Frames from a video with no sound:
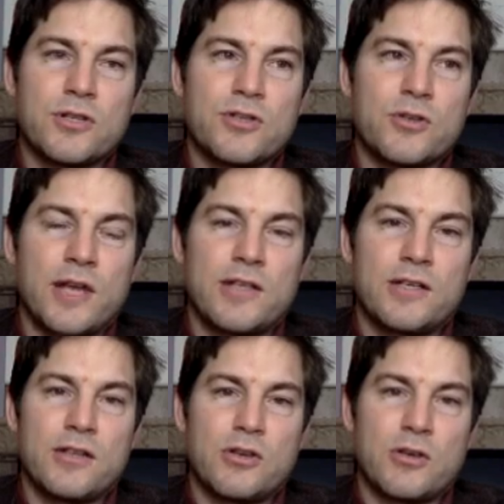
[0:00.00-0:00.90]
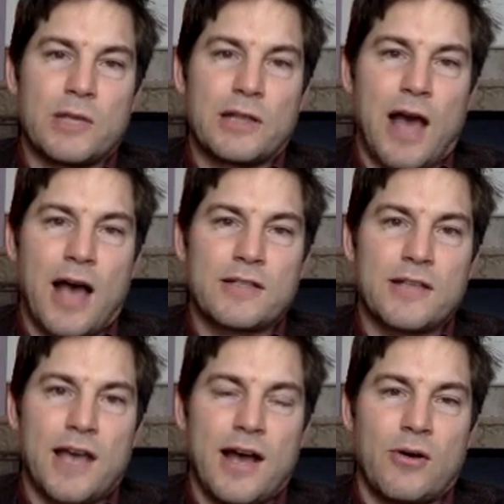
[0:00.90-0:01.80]
so the idea that you could be locked
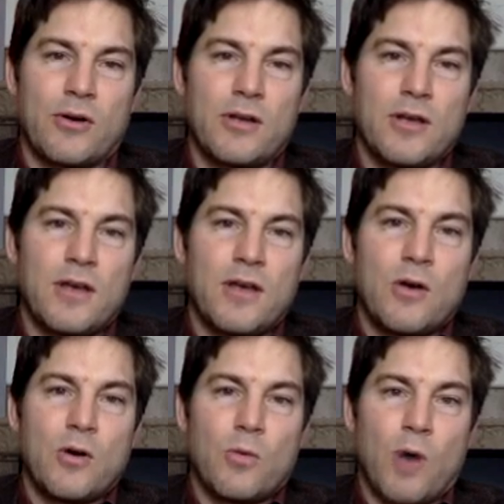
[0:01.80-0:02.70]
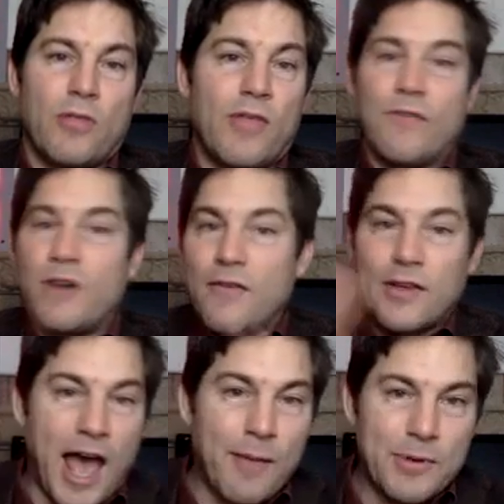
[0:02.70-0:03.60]
down while never
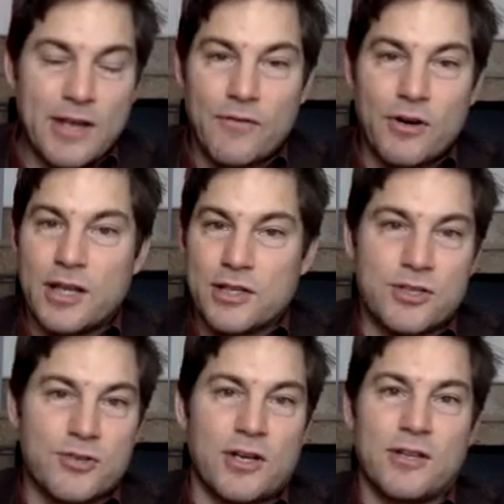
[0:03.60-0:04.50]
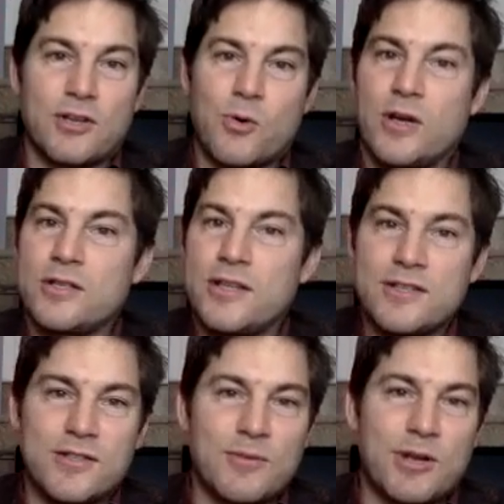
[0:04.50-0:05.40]
having happened ever in history. The
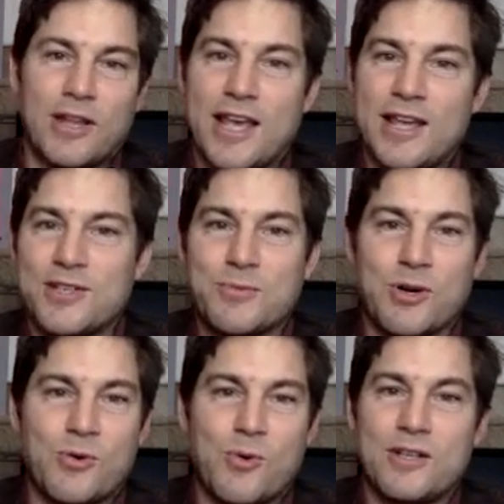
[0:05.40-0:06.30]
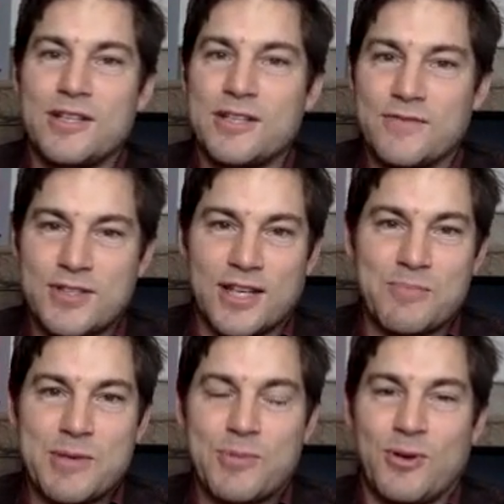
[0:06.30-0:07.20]
quarantines in the Middle Ages were quarantines of
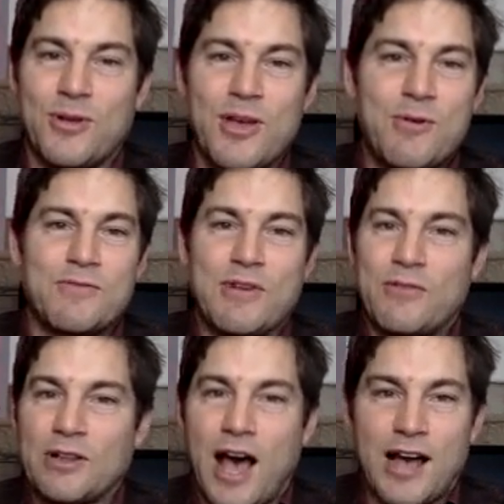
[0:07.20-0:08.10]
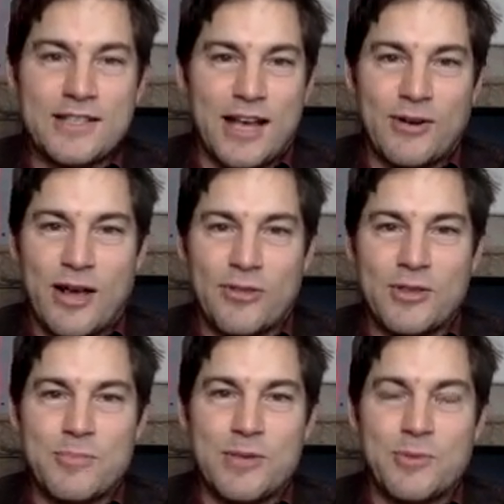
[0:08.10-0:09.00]
sick people. We've never locked down
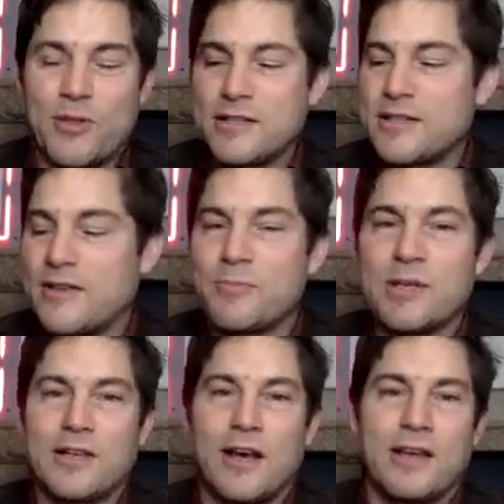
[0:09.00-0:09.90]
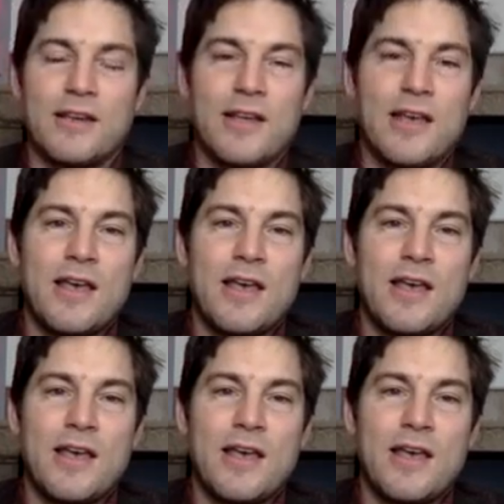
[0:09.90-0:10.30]
healthy people. That's never been done.